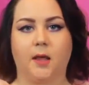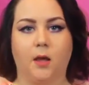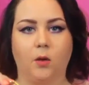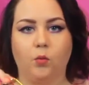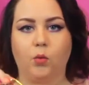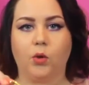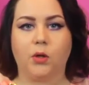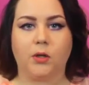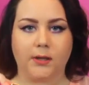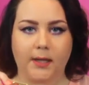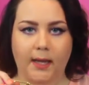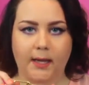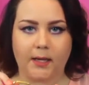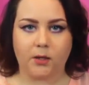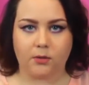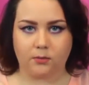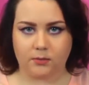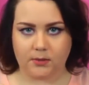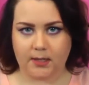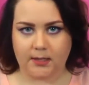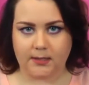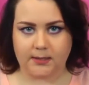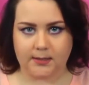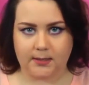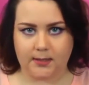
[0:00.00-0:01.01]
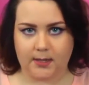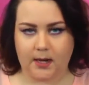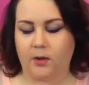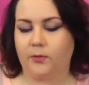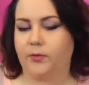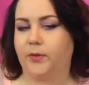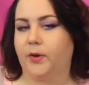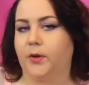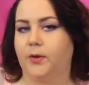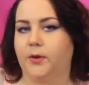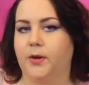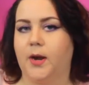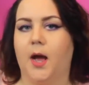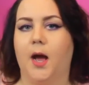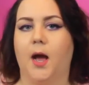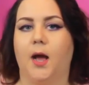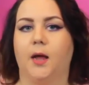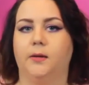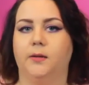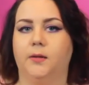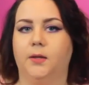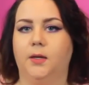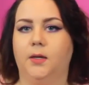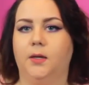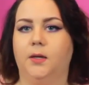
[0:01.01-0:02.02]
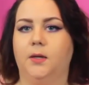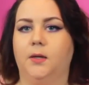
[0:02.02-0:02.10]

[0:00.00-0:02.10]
They will let you test it out. They're not